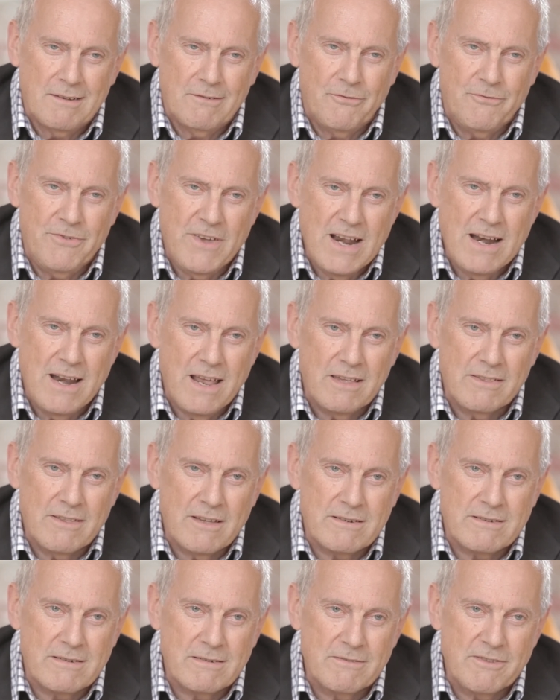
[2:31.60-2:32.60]
feeling
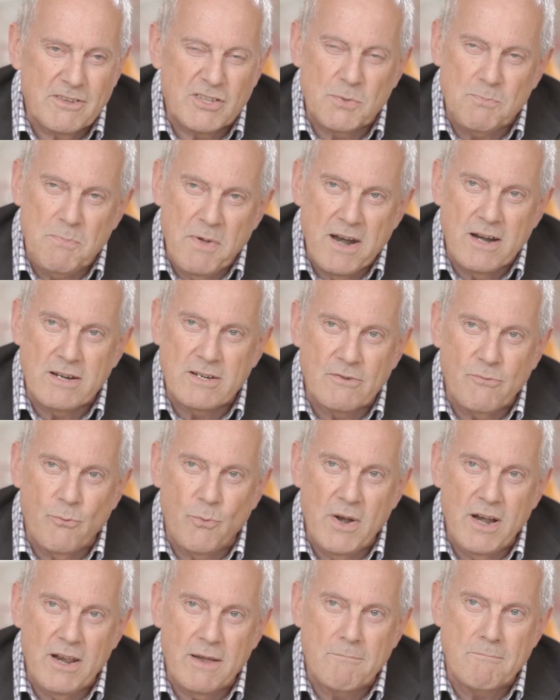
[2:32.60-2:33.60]
that the spirit of
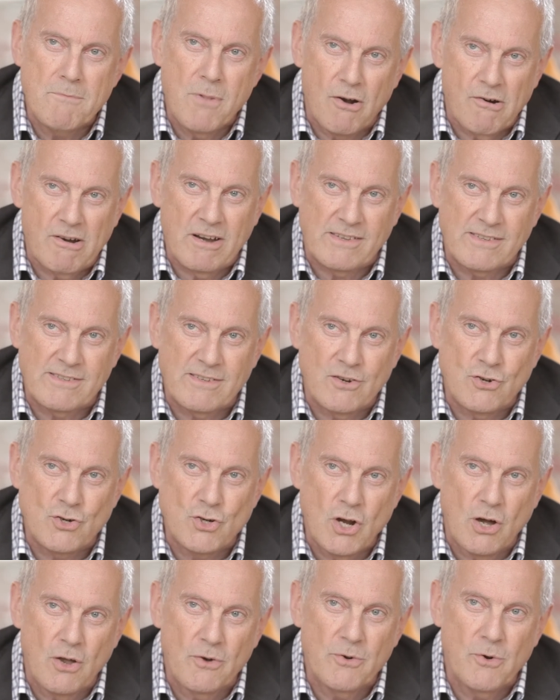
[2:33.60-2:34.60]
William Morris and
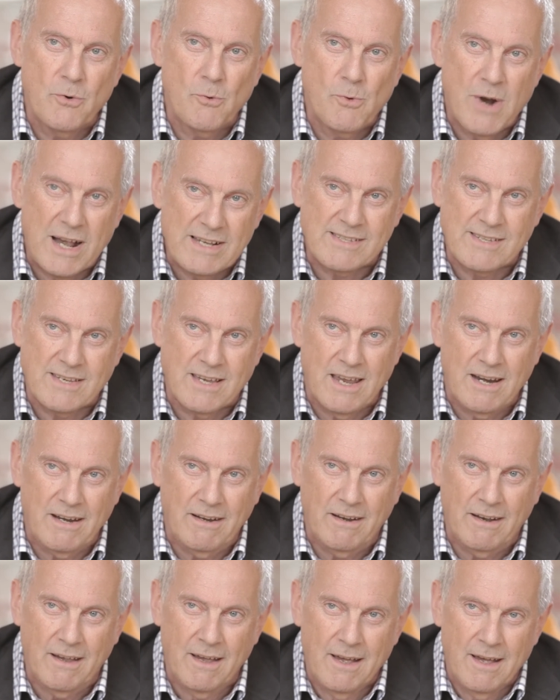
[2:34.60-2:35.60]
John
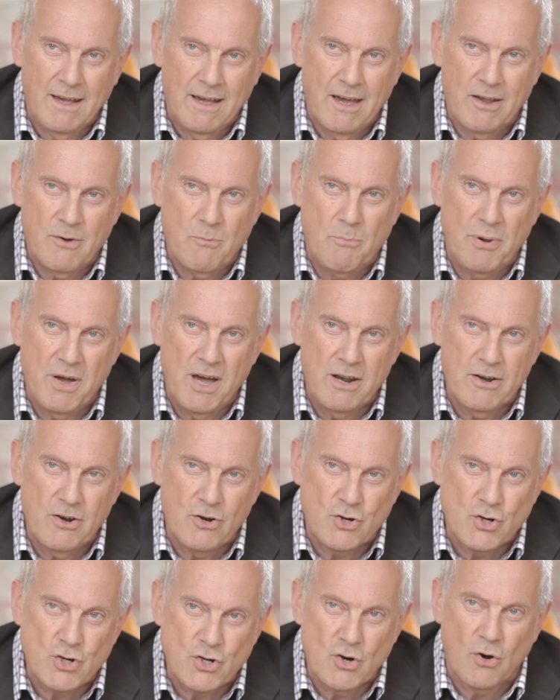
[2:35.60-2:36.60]
Ruskin and
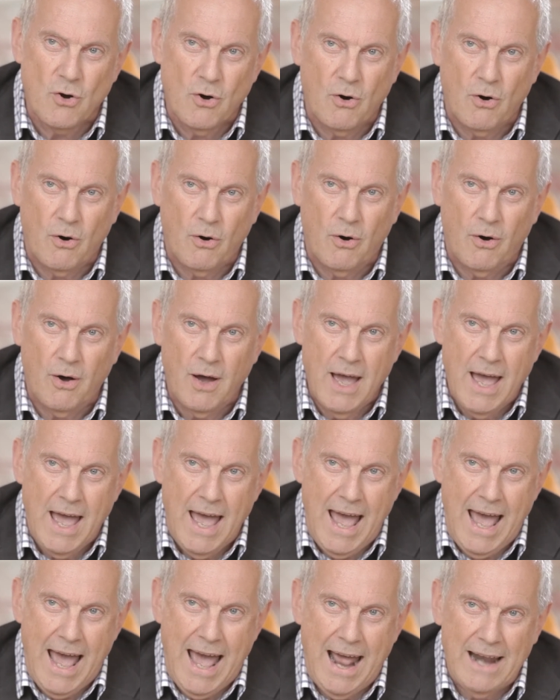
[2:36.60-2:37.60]
Bernard Shaw
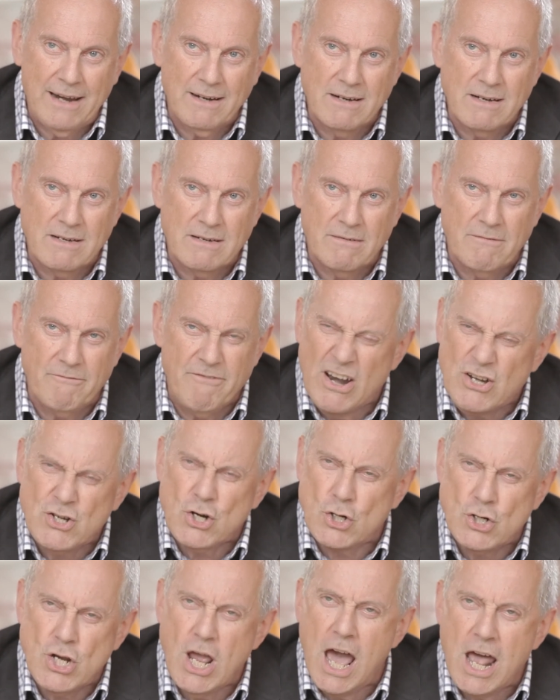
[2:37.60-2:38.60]
and
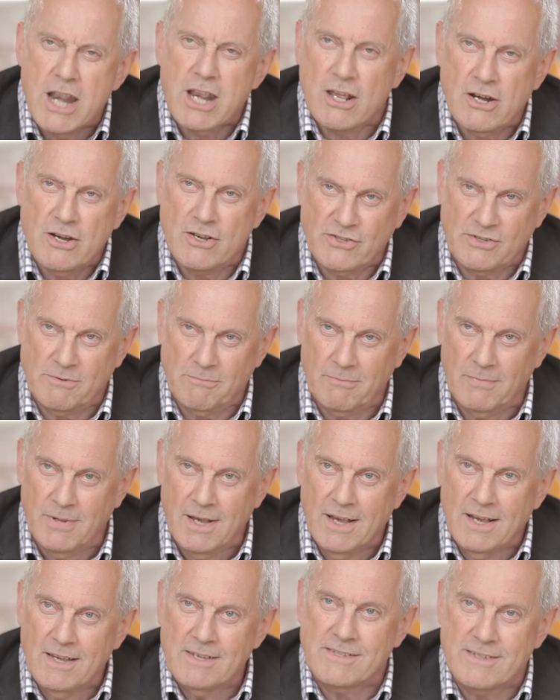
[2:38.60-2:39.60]
vegetarianism
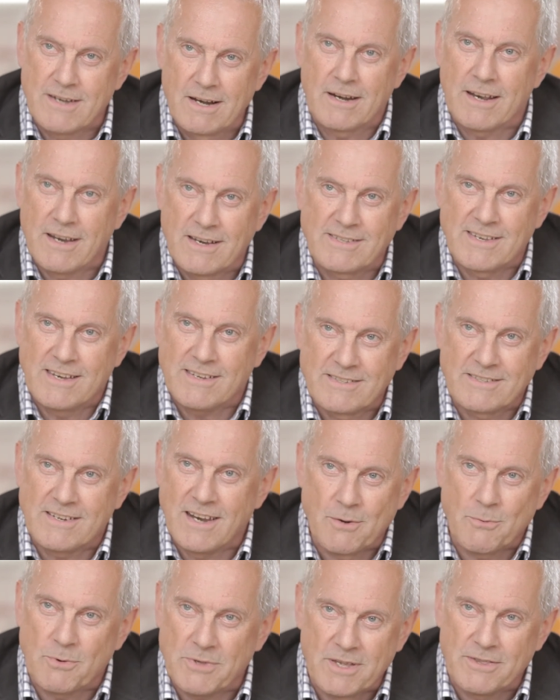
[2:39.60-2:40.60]
still
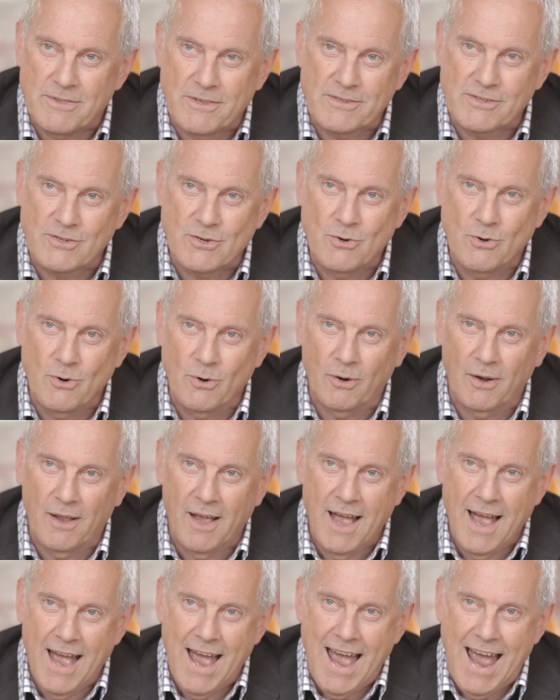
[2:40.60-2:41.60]
existed within the school.
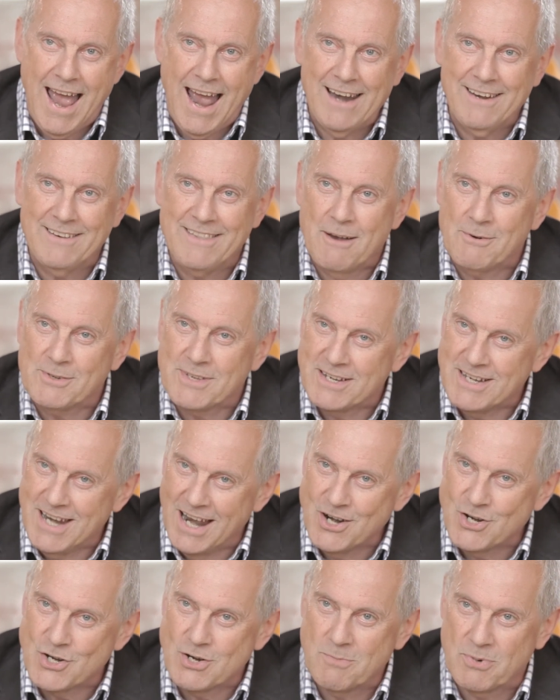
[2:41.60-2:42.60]
And there was a
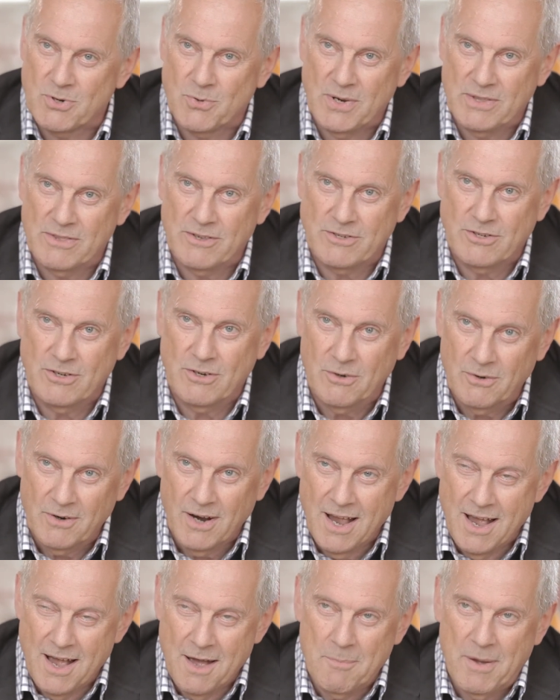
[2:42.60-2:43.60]
tension between the two,
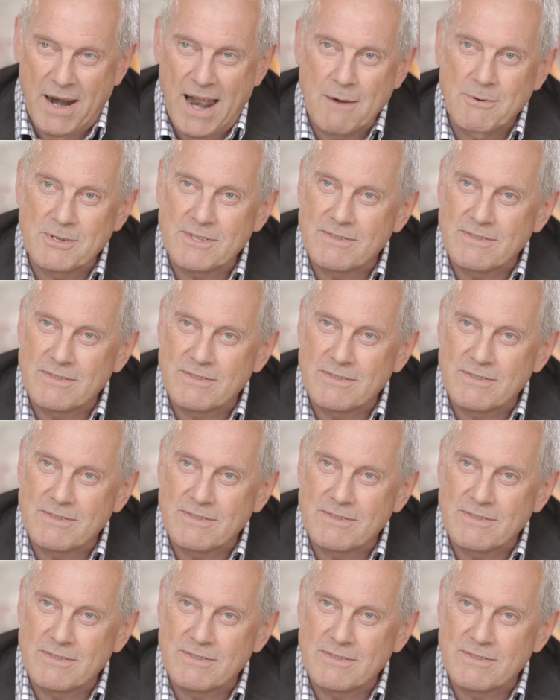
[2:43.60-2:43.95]
but